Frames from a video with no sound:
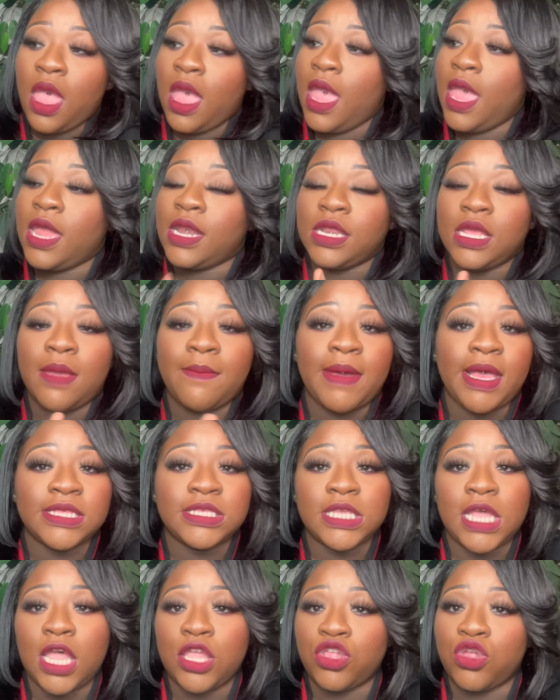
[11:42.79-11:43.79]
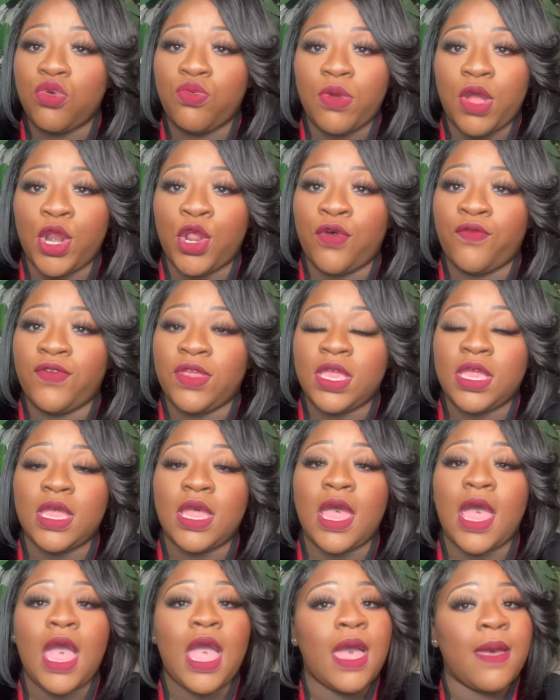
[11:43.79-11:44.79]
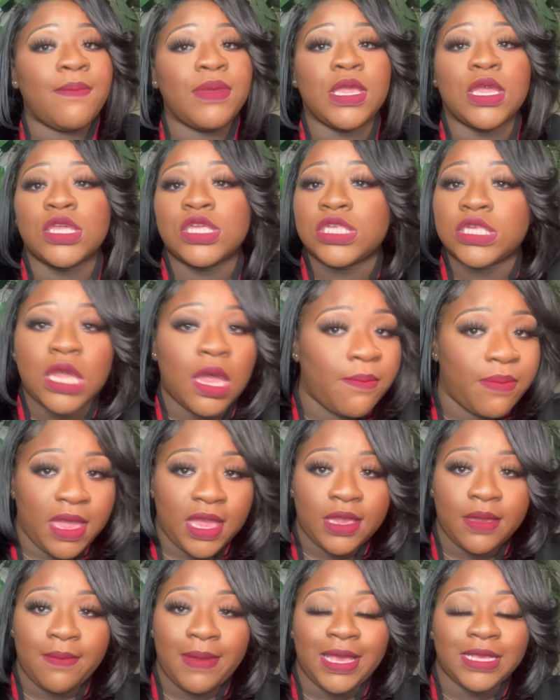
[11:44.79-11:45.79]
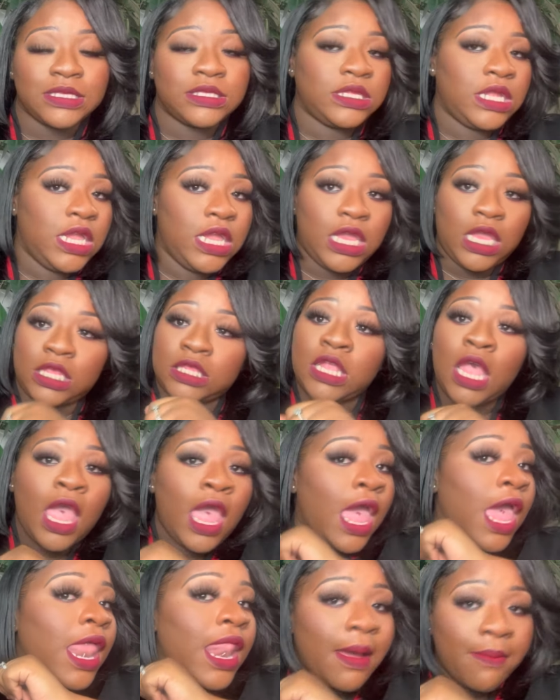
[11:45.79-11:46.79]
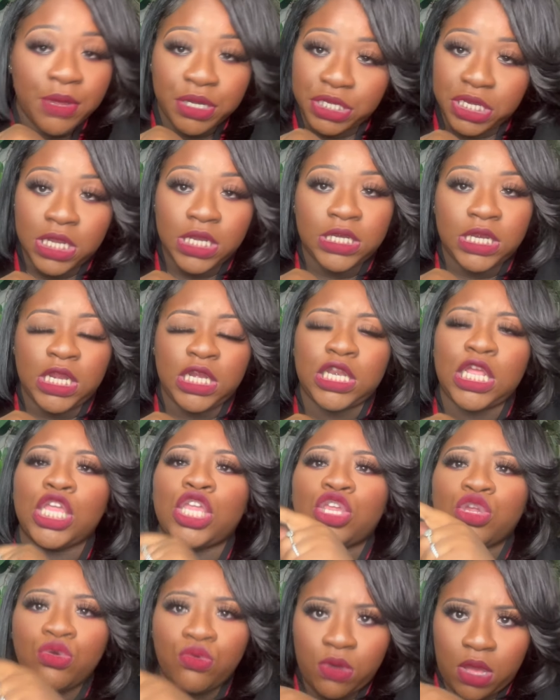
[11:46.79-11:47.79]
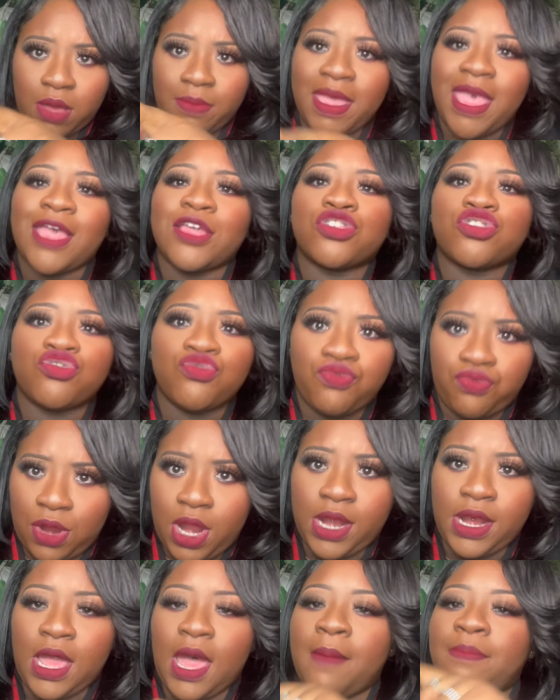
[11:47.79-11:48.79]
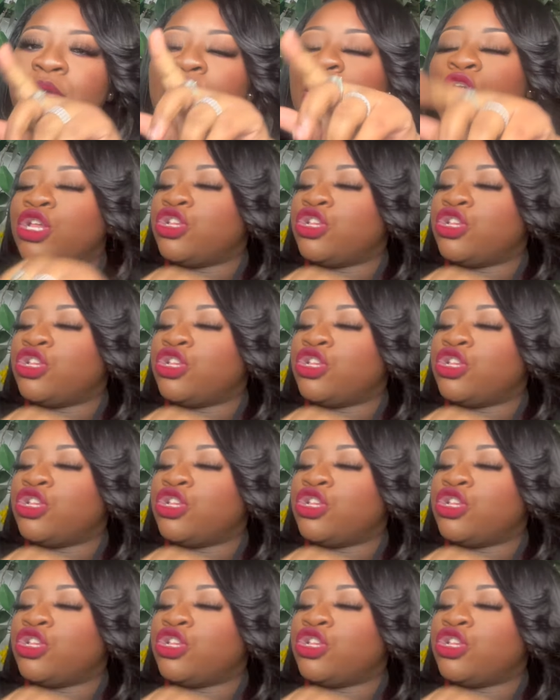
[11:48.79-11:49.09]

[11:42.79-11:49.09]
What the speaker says: And then by the time you run over here, I'll be a jump back in my stance, and I'm a ding, ding, ding you up as you run up.